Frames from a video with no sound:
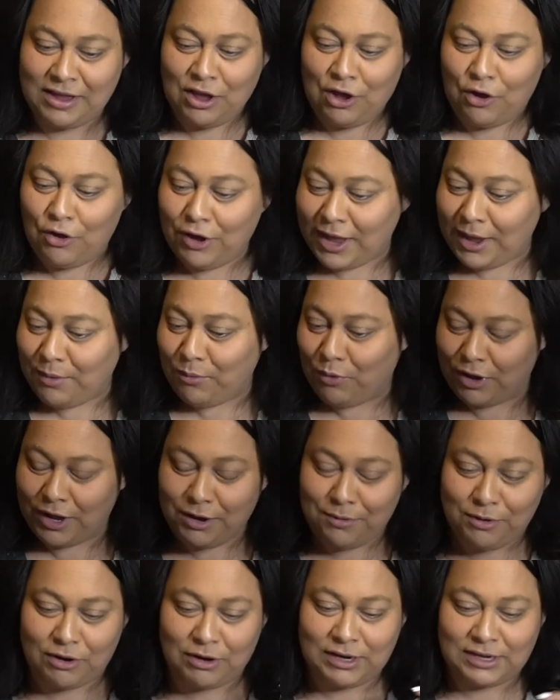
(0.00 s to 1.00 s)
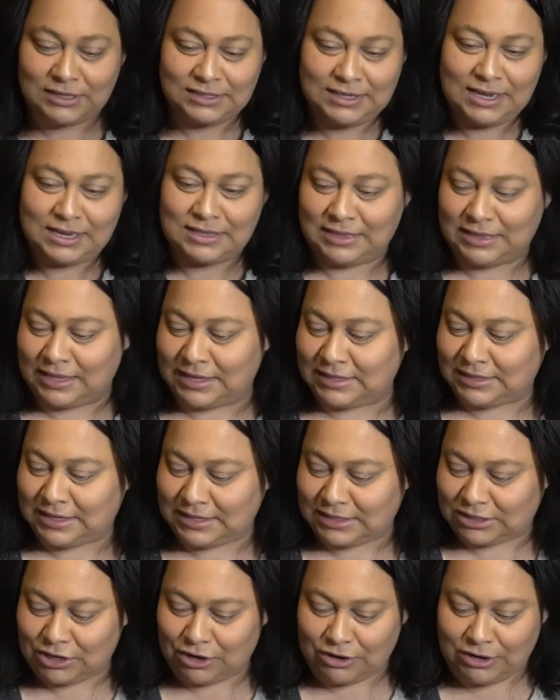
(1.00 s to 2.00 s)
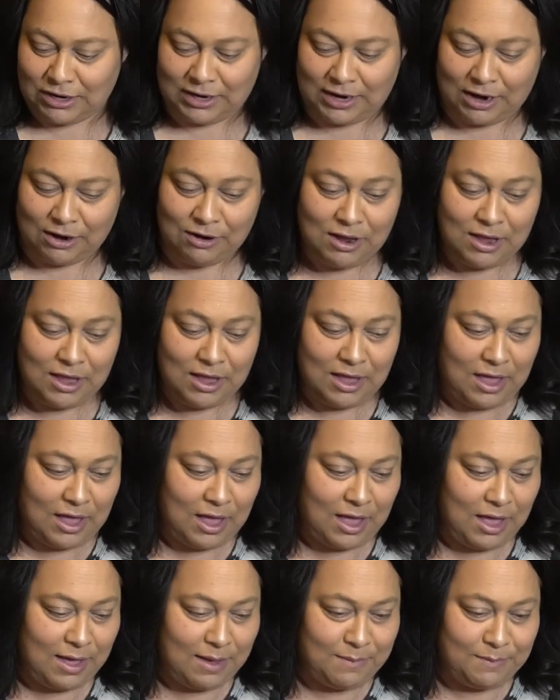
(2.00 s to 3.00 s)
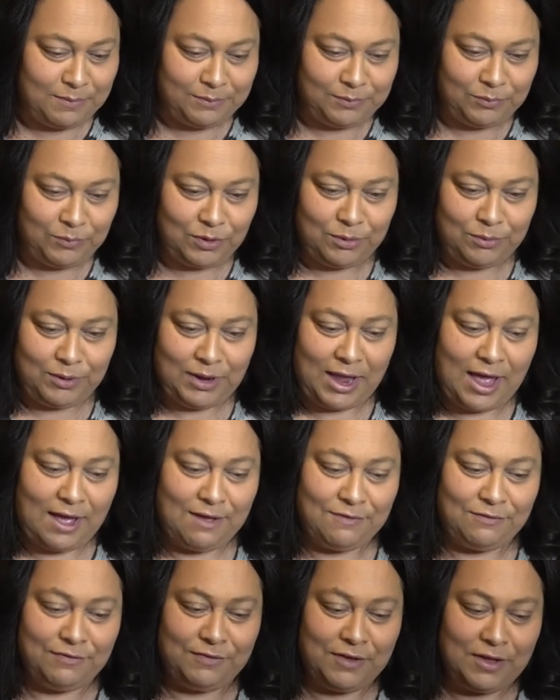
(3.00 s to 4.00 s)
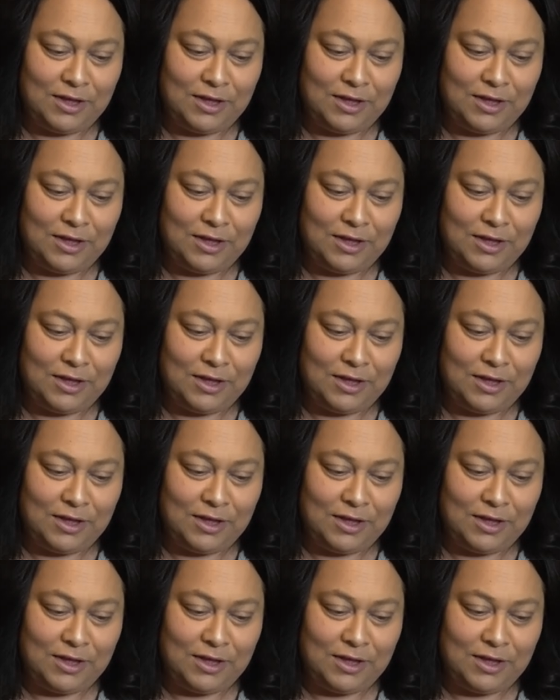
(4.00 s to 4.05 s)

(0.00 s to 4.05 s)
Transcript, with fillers: Okay, well, here we go. Let's get, let's get started here. Um, what do we have?